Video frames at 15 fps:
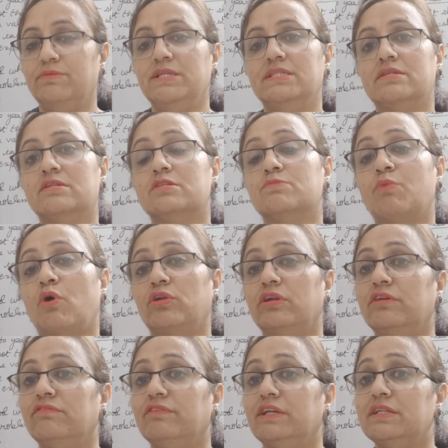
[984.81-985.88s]
Means
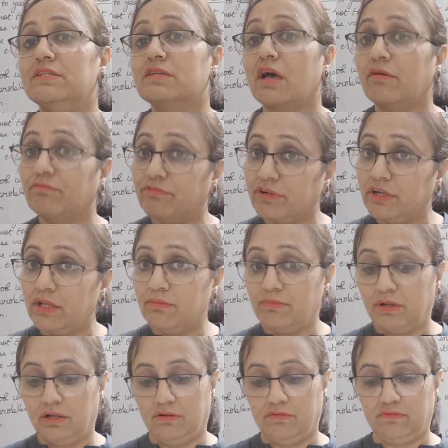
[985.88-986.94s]
respondent feels
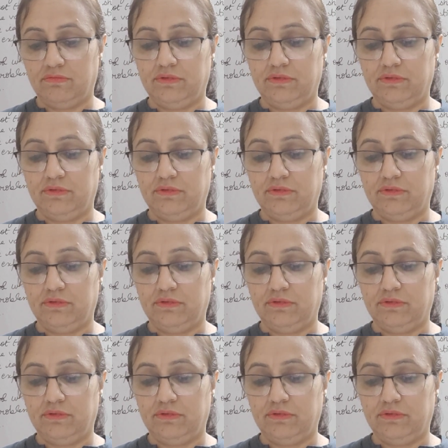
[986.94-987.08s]
comfortable.